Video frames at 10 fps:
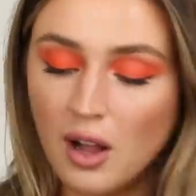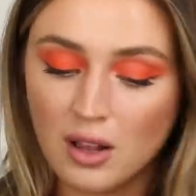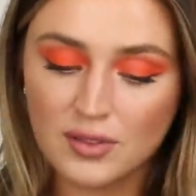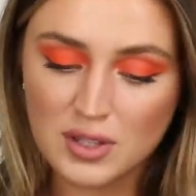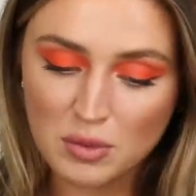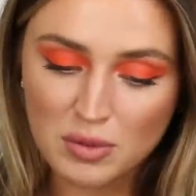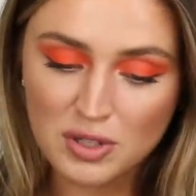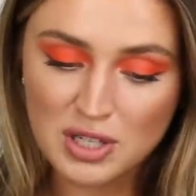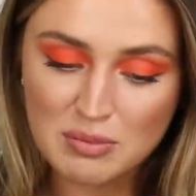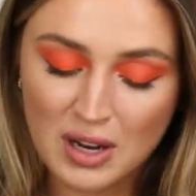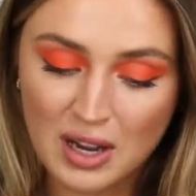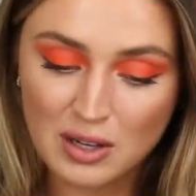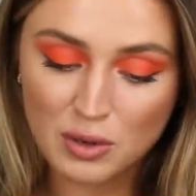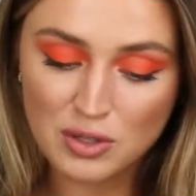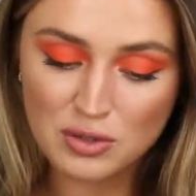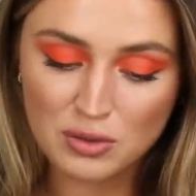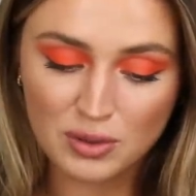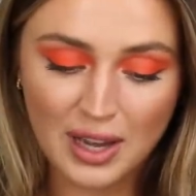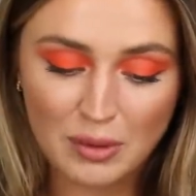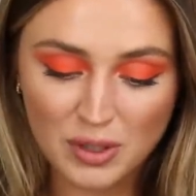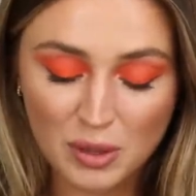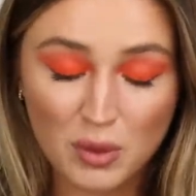all of these were purchased by yours truly. I really